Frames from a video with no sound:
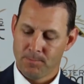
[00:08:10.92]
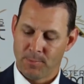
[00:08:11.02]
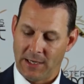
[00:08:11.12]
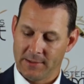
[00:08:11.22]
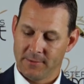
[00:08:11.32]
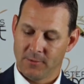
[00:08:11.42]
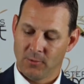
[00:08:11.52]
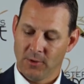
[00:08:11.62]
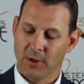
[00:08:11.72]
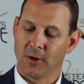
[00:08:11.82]
But,
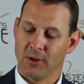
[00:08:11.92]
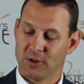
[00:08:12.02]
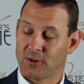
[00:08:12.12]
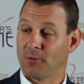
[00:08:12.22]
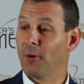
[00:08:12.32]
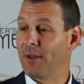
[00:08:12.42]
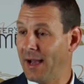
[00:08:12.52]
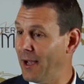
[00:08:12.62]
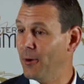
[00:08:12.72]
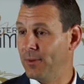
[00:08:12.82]
you know, you just throw the
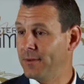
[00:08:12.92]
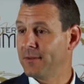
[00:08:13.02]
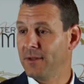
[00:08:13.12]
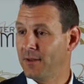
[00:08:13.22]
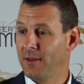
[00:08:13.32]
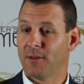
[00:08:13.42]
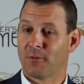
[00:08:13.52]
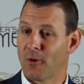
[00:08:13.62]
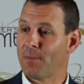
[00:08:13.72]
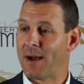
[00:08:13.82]
guy open. You
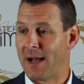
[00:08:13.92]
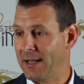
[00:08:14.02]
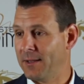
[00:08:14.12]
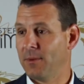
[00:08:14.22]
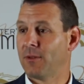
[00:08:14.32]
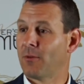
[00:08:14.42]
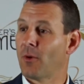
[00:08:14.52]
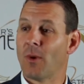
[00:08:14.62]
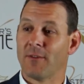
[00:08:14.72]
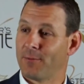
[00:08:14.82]
throw it behind him. You throw
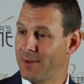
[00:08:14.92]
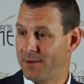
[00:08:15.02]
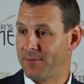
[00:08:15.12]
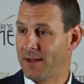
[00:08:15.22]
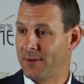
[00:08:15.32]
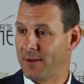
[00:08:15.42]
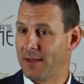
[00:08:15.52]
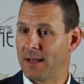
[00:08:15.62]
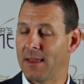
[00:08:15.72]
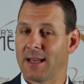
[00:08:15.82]
it away from the defender.
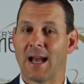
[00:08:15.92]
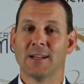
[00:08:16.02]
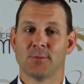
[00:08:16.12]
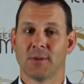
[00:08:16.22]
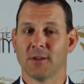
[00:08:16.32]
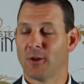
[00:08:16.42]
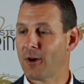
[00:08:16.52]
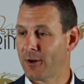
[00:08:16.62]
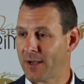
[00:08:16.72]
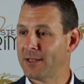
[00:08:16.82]
And the guys with the
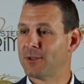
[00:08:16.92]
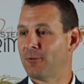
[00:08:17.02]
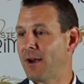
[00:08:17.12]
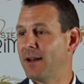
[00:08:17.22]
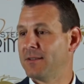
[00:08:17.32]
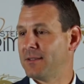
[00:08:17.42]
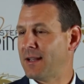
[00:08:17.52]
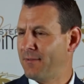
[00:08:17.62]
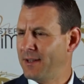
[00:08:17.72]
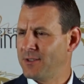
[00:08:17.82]
longer catching radiuses
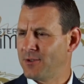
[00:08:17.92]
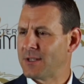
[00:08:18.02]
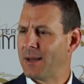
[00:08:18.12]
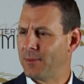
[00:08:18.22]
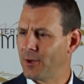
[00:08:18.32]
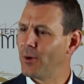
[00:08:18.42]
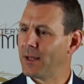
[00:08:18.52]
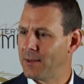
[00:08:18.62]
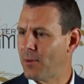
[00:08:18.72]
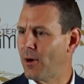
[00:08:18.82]
have an easier time to go
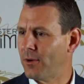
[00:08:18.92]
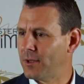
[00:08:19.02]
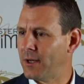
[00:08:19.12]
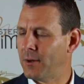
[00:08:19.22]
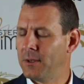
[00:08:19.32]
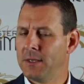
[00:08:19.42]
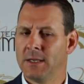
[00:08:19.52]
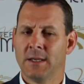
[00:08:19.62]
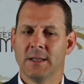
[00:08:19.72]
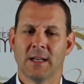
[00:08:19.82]
get the ball, you know.
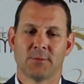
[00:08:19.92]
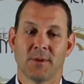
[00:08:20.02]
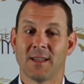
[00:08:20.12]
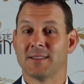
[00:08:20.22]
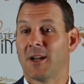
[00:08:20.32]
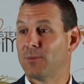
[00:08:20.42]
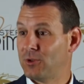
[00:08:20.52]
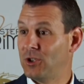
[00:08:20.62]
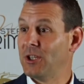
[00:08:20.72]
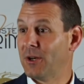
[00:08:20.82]
That's one of the things that helps
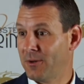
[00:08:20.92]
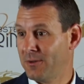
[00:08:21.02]
Gio.